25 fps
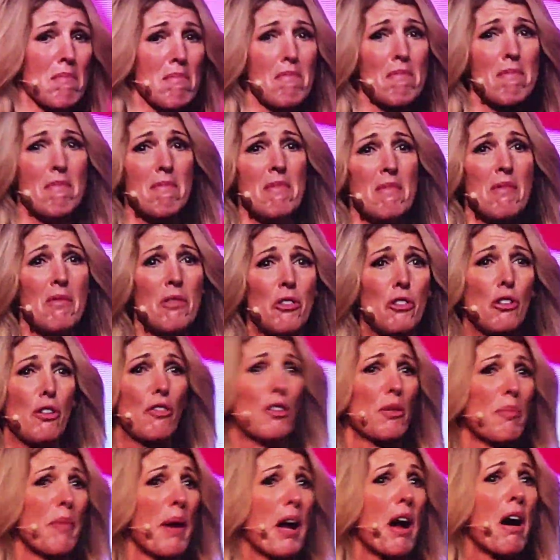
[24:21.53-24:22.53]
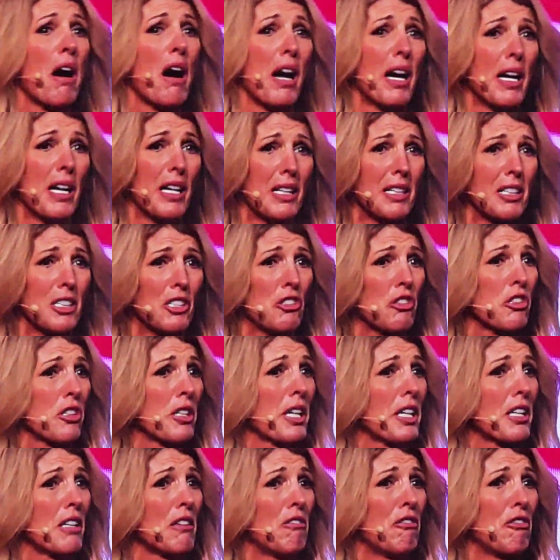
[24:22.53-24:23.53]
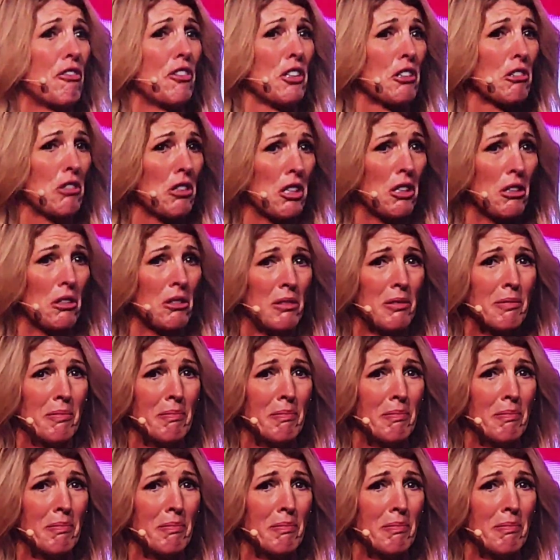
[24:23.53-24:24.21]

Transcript: It's over my heart so that I can feel you.